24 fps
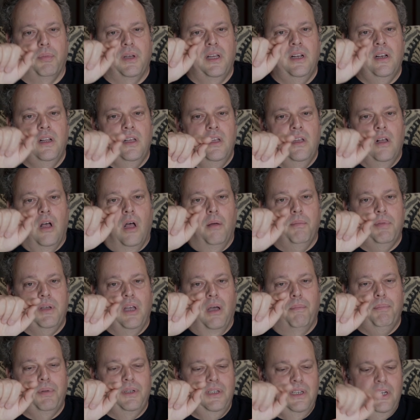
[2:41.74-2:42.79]
bit, I'll be
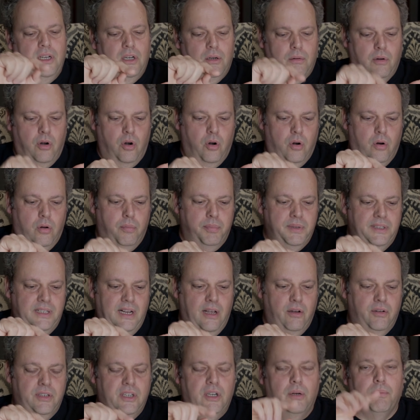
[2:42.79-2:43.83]
up in here or I'll be
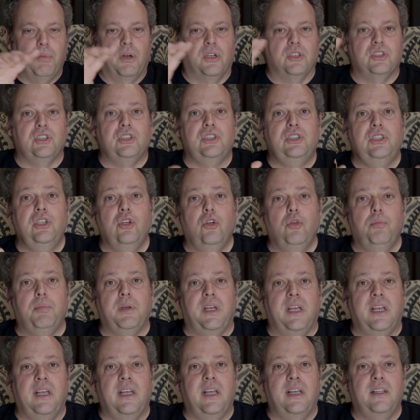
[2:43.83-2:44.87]
down here, but I'll still
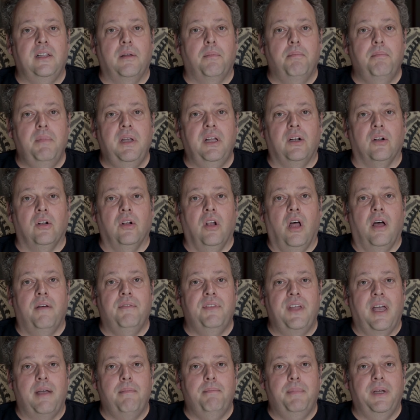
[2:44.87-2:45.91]
be in the middle of
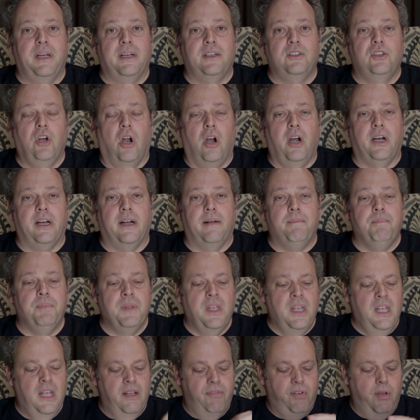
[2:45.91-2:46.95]
that big target.
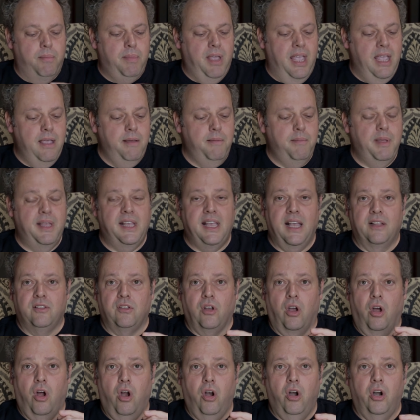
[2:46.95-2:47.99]
If I'm aiming at
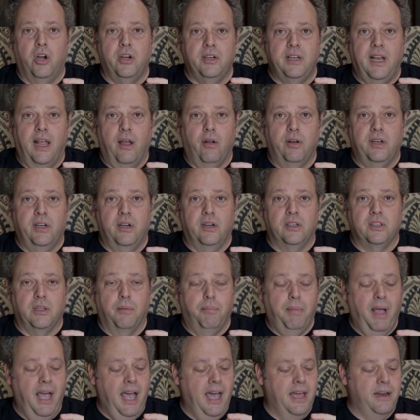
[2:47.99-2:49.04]
the heart down here at the
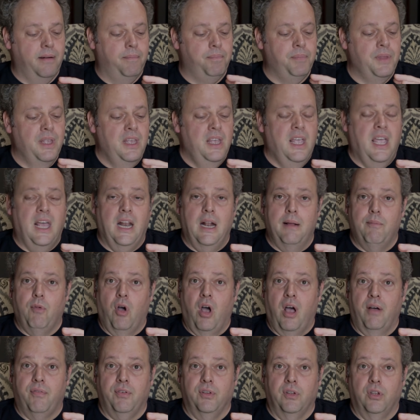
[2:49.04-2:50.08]
bottom and I'm
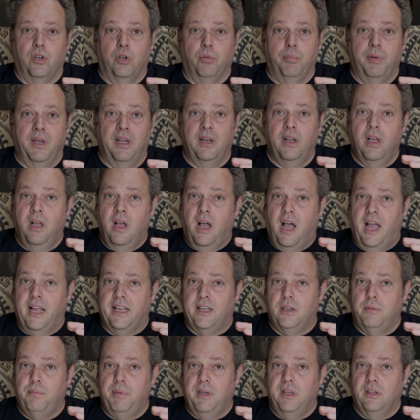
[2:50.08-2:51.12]
off a little bit, I
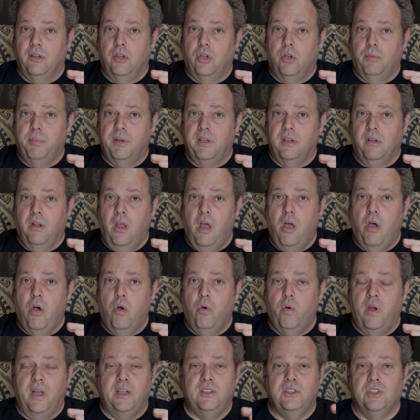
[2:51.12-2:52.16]
could be a little bit
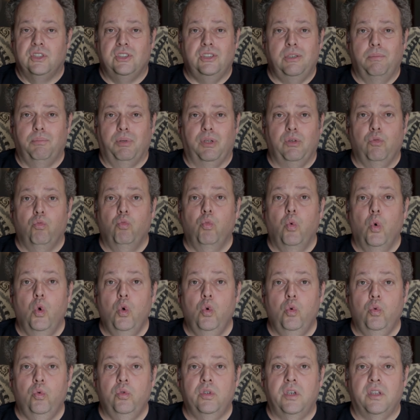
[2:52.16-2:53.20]
low and just simply
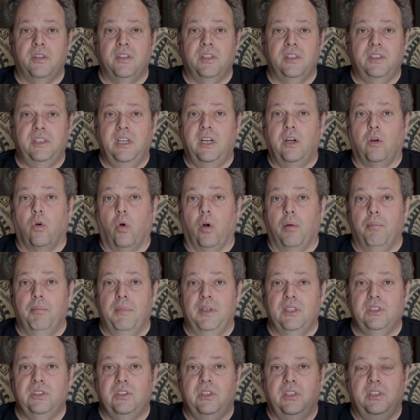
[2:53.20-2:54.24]
wound the deer or
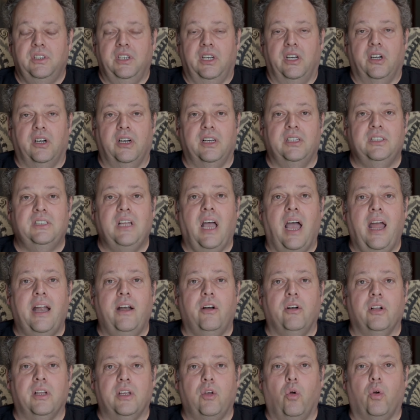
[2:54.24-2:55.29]
miss the deer
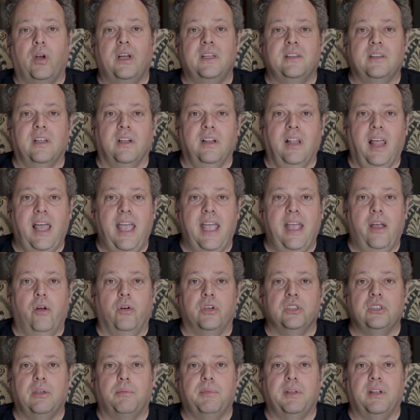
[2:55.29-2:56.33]
entirely or hit the leg
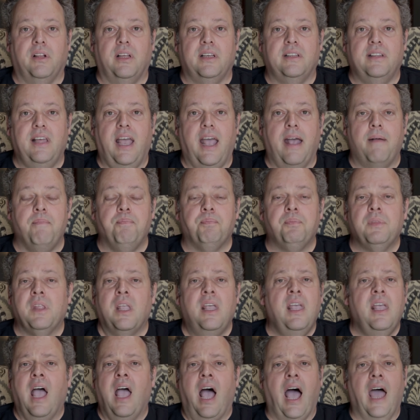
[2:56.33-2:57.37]
or something like that.
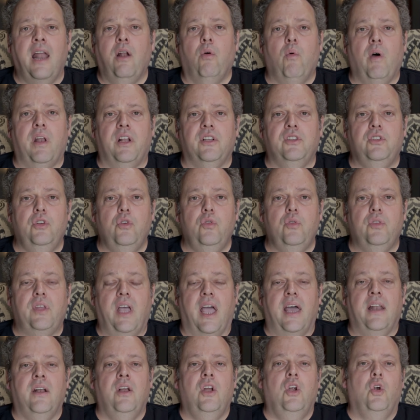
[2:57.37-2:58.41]
I don't want to do
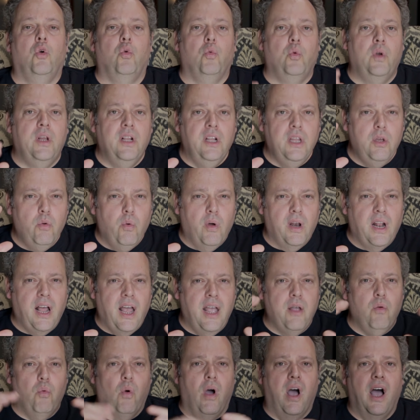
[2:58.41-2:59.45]
that. Really, what
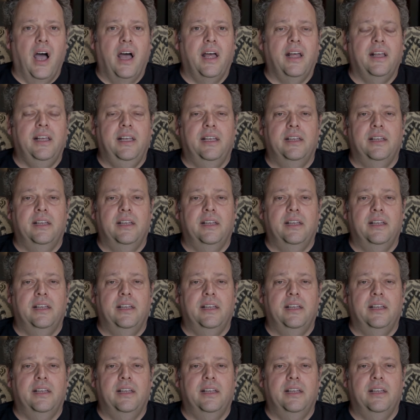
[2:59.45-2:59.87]
I want